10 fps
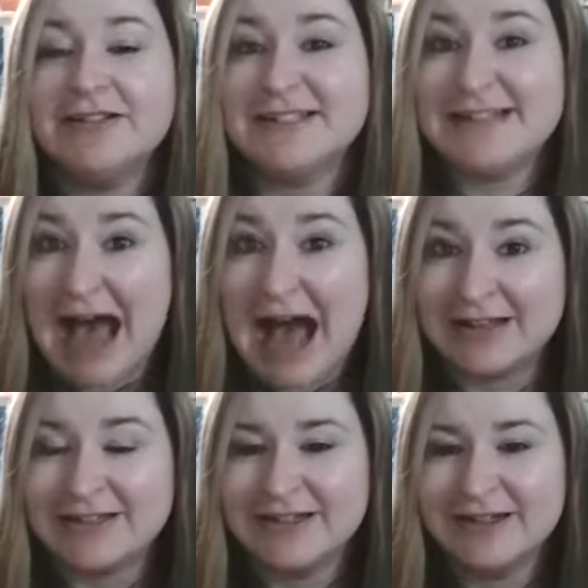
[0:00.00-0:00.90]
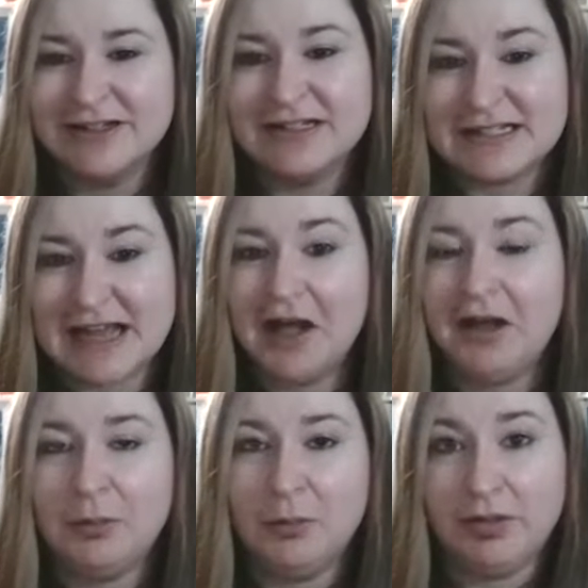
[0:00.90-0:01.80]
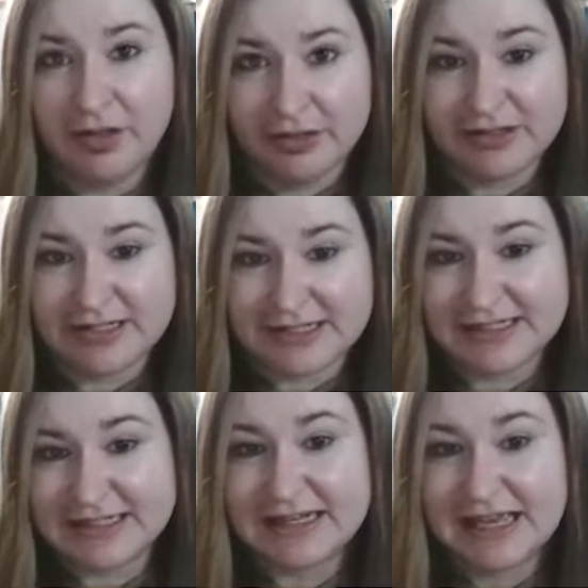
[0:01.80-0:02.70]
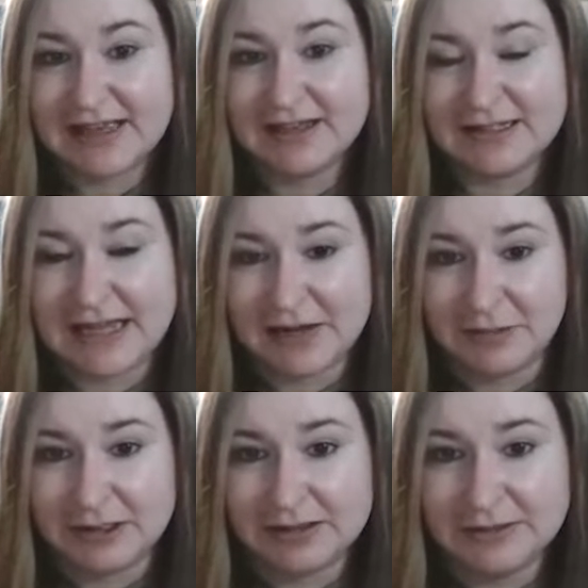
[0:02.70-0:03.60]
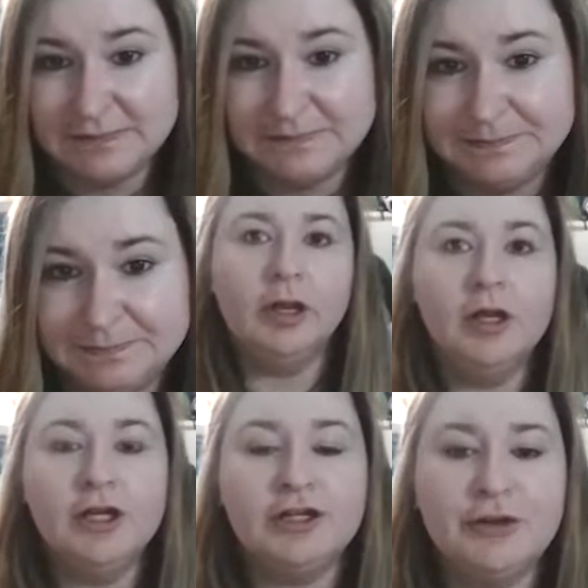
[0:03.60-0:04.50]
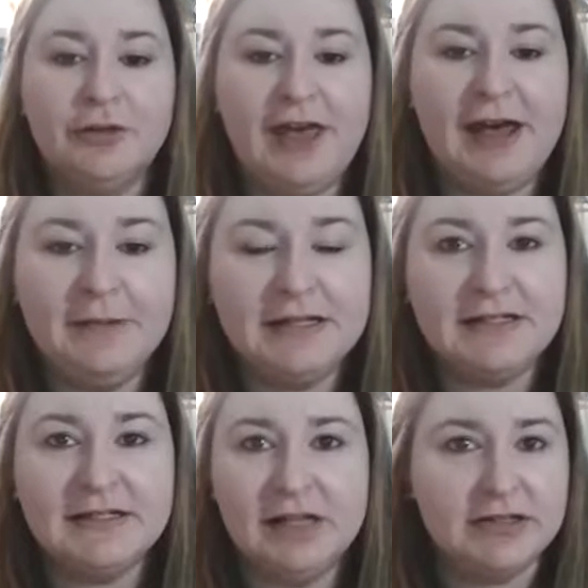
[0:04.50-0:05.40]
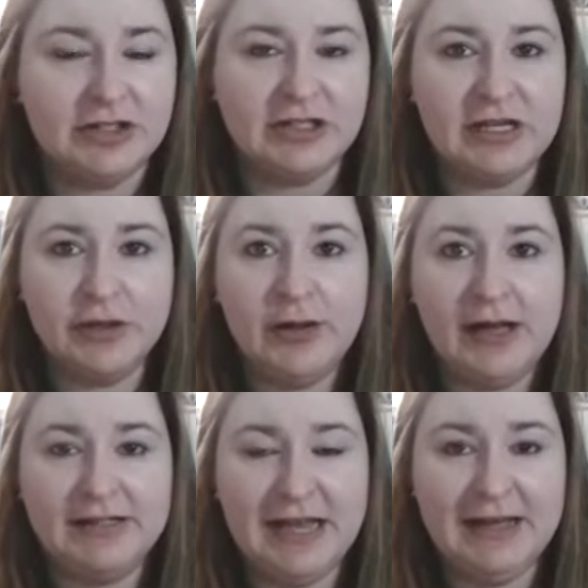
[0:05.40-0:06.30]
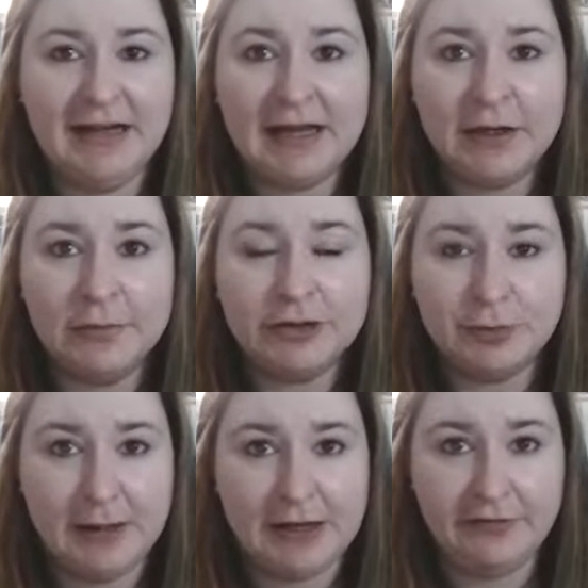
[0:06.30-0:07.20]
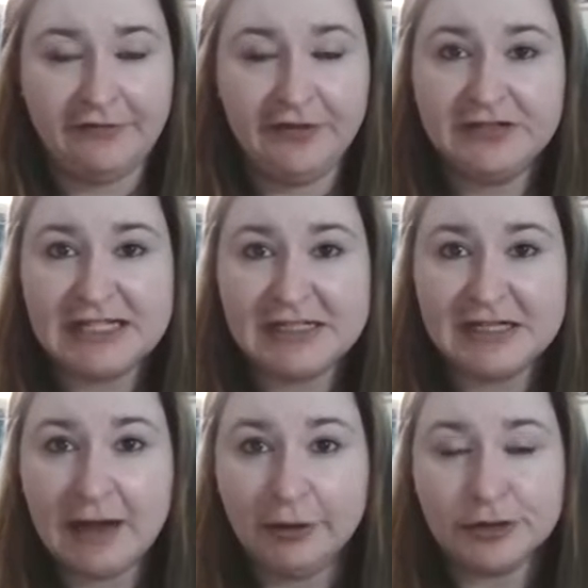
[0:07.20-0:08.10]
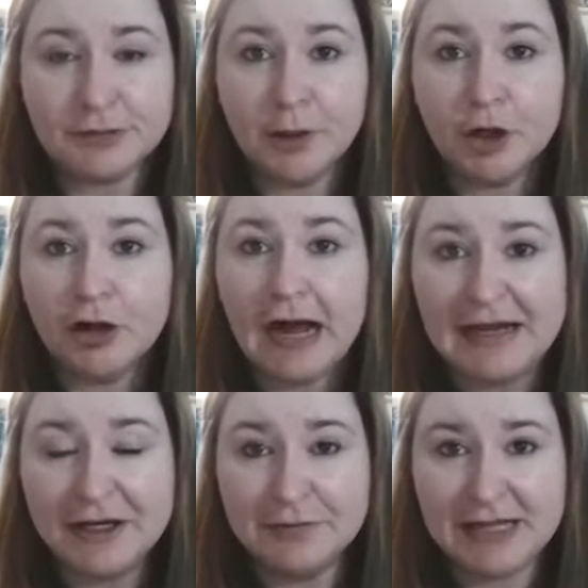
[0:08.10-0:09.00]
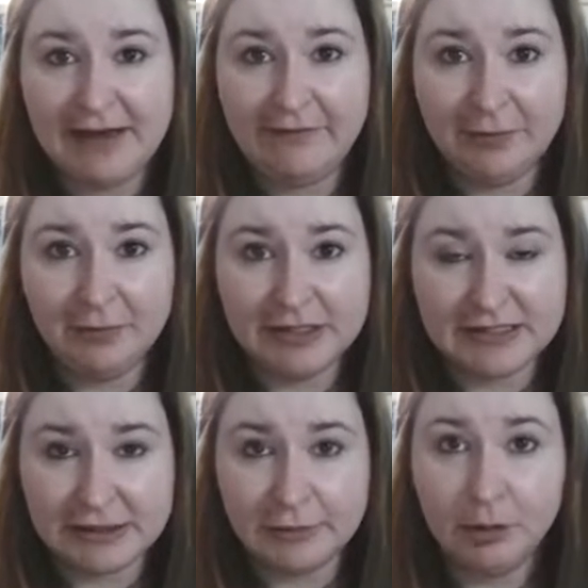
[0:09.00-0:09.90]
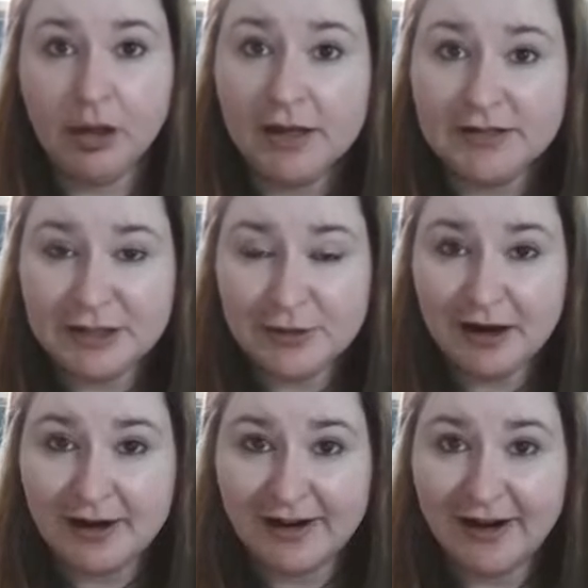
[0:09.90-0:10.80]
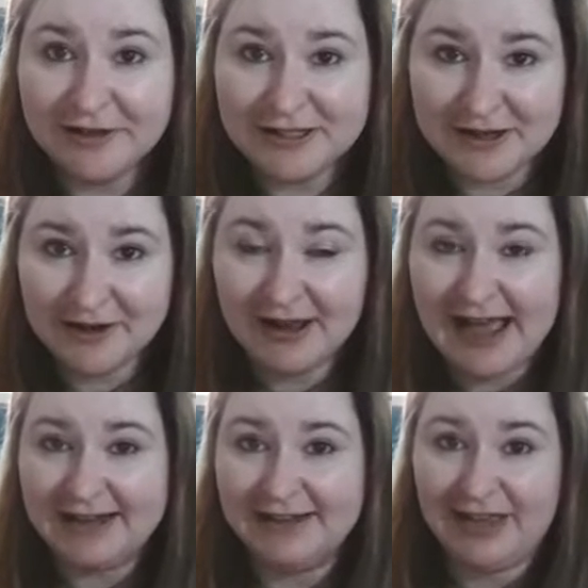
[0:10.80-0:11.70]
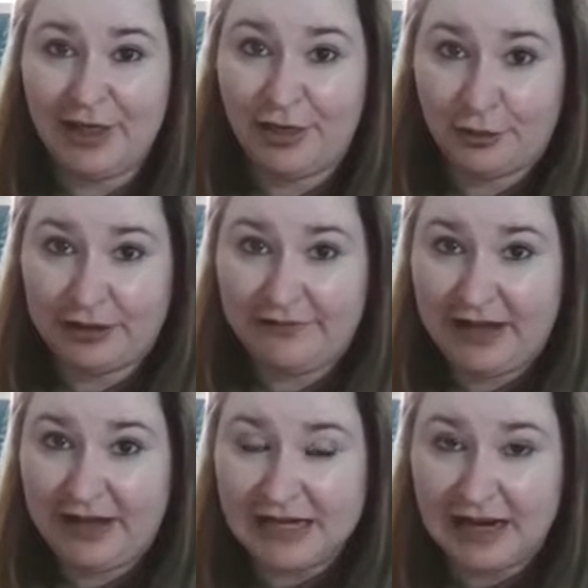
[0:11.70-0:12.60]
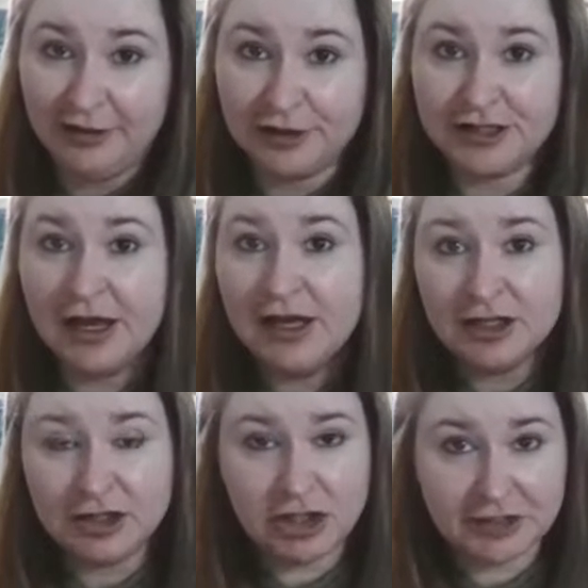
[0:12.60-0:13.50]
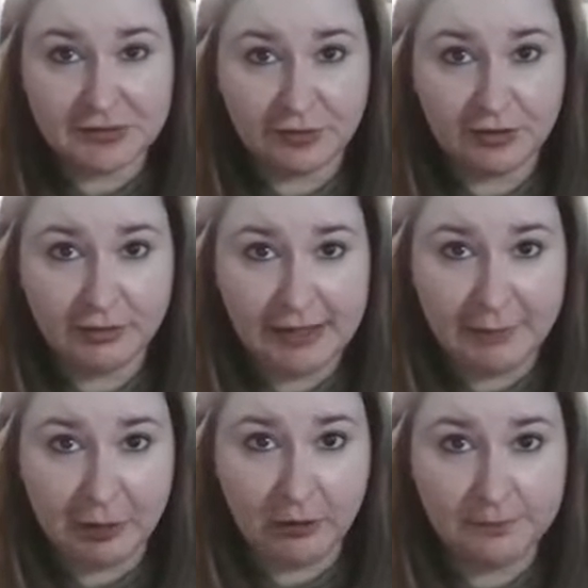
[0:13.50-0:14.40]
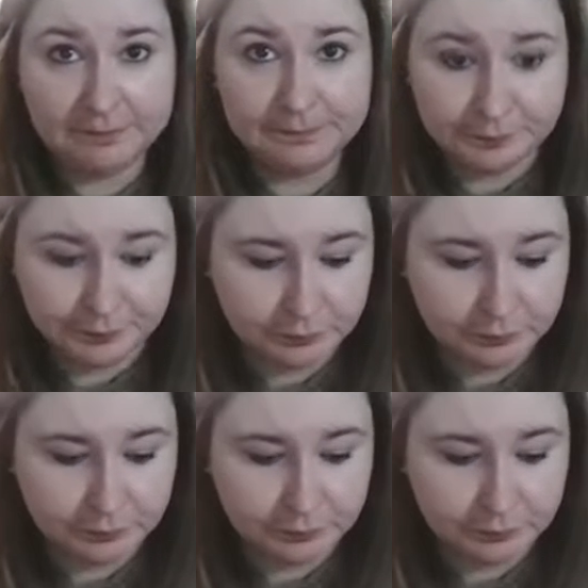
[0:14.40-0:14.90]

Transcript: does not sell within the 60-day consignment. So that means, let's just say you had 10 items, you're paying $15 per item to have them listed, plus you are also adding that $35 just for the label.